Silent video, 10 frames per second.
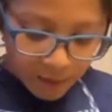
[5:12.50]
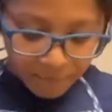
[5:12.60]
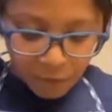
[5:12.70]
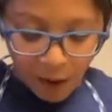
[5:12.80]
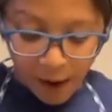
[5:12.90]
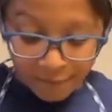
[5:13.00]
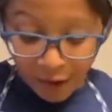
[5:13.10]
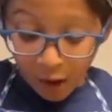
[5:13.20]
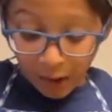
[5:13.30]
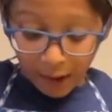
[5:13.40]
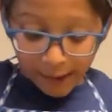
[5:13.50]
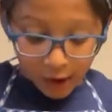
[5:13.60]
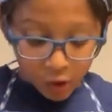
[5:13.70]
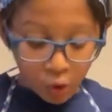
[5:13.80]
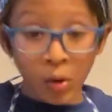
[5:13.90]
If you have like a
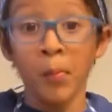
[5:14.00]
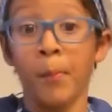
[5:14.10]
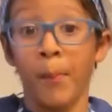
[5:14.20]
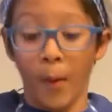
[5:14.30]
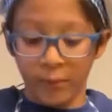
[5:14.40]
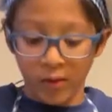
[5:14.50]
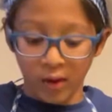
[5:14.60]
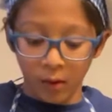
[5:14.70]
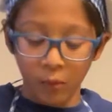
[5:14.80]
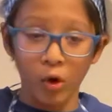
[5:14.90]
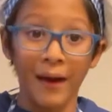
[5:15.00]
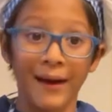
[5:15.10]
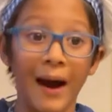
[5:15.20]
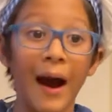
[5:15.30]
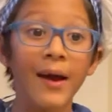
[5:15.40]
2 popsicle mold
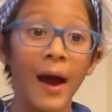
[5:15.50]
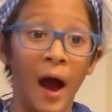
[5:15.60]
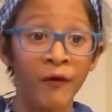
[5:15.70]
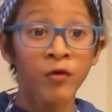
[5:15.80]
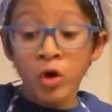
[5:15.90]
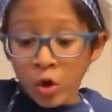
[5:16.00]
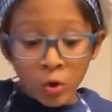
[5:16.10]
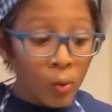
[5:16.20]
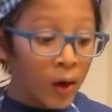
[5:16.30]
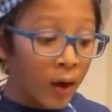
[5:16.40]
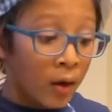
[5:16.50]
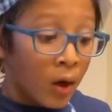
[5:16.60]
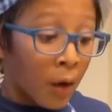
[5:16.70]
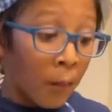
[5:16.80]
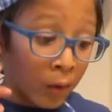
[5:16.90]
like I have, you can
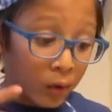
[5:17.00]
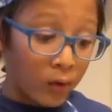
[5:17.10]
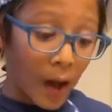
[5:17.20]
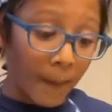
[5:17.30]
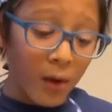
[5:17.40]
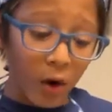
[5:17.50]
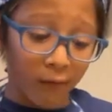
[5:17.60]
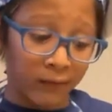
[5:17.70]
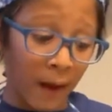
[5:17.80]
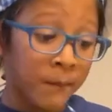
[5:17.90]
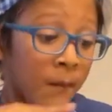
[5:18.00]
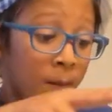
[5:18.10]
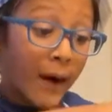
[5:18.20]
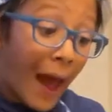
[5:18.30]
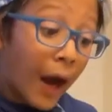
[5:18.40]
put double of them.
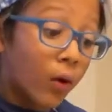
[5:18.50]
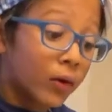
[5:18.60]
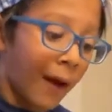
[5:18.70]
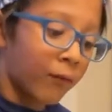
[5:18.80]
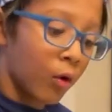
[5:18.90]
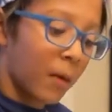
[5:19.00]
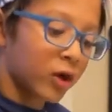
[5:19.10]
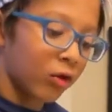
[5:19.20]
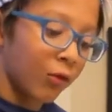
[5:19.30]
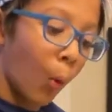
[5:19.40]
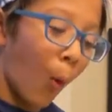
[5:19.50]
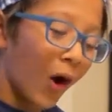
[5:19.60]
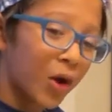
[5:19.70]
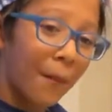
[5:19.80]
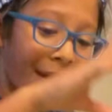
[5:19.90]
But I don't have so much of the
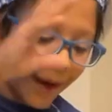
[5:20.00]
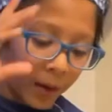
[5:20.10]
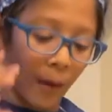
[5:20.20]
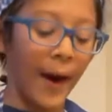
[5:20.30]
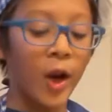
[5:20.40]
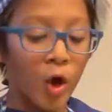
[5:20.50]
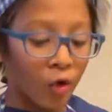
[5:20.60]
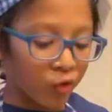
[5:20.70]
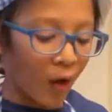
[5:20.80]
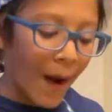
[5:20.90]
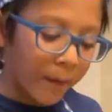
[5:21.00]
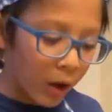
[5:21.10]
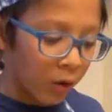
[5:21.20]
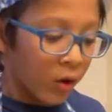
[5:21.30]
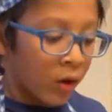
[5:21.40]
watermelon one, so
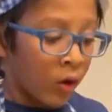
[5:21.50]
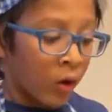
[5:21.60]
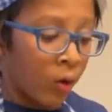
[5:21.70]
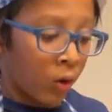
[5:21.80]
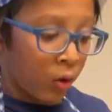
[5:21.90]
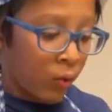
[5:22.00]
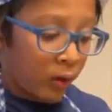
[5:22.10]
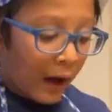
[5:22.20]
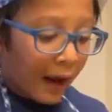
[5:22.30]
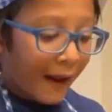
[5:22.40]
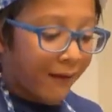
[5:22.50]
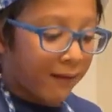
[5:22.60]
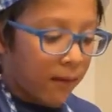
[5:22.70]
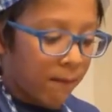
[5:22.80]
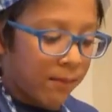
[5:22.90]
I'm not going to do that.
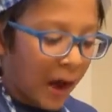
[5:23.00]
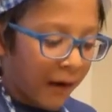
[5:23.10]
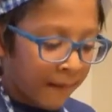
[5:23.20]
I'll skip that.